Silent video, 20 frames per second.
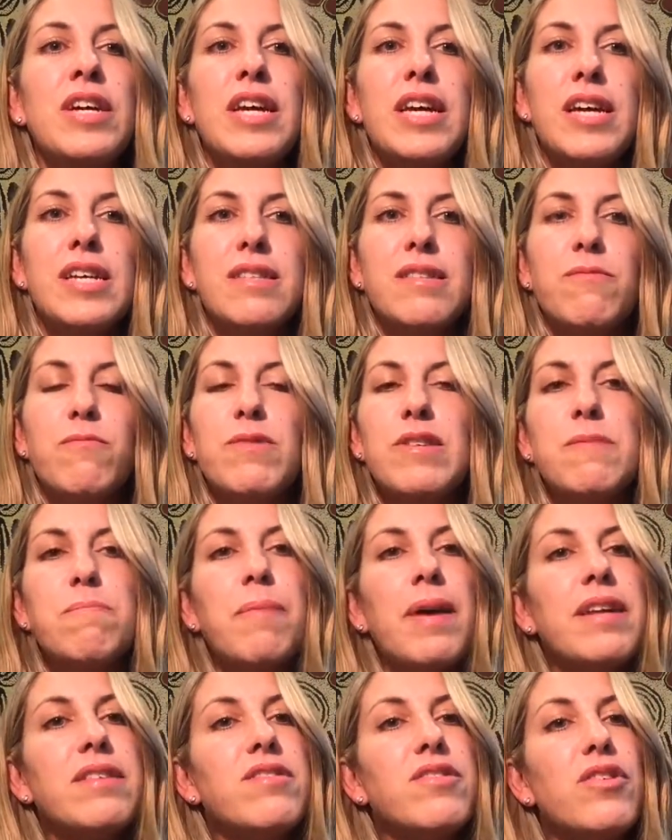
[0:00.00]
it was
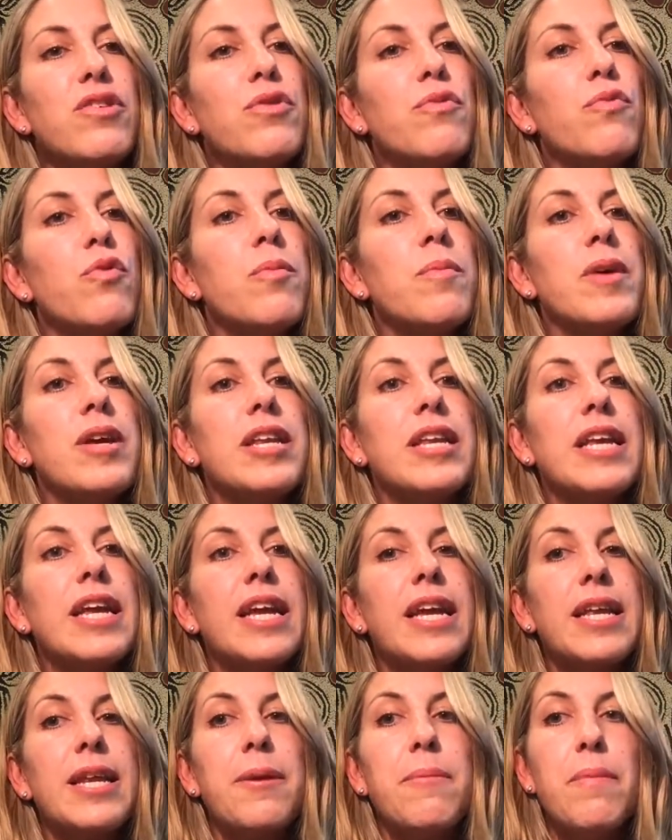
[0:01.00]
based on a woman
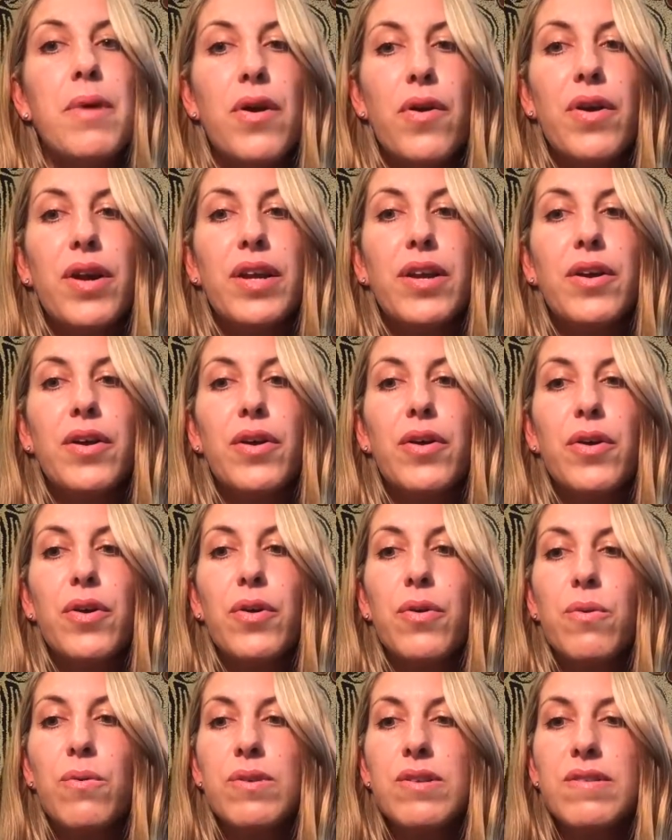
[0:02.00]
in America
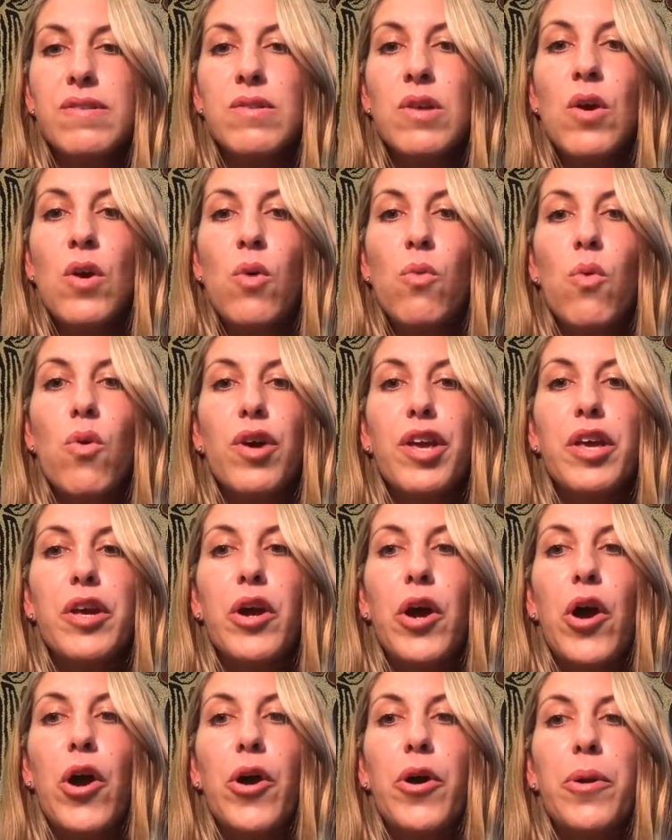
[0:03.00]
who was going
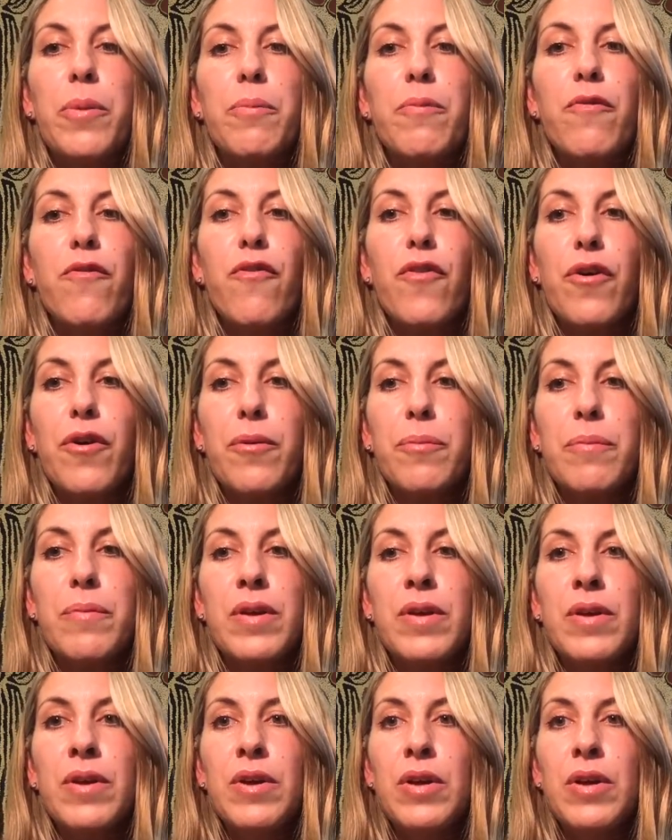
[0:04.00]
home from